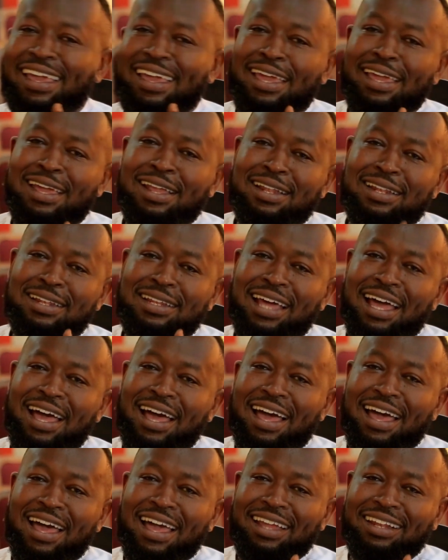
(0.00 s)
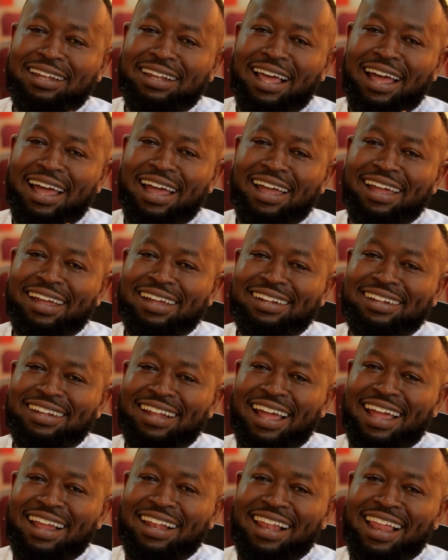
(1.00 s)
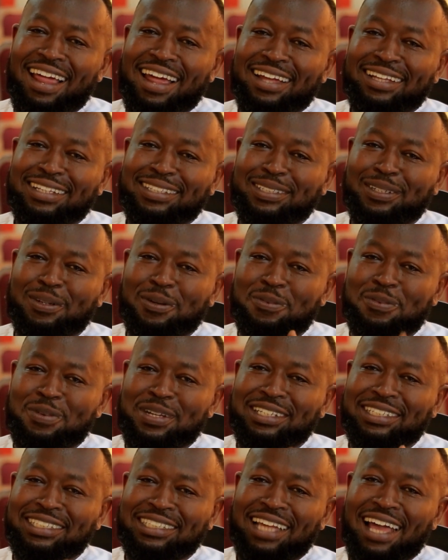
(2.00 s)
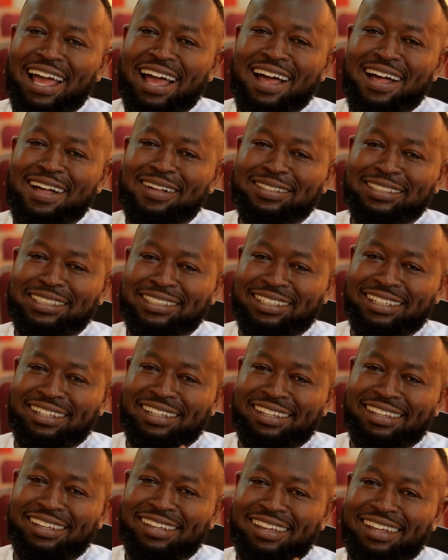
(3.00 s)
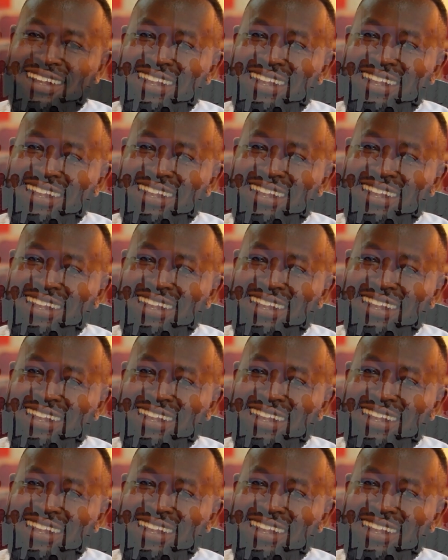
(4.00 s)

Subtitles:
In thy light, we shall see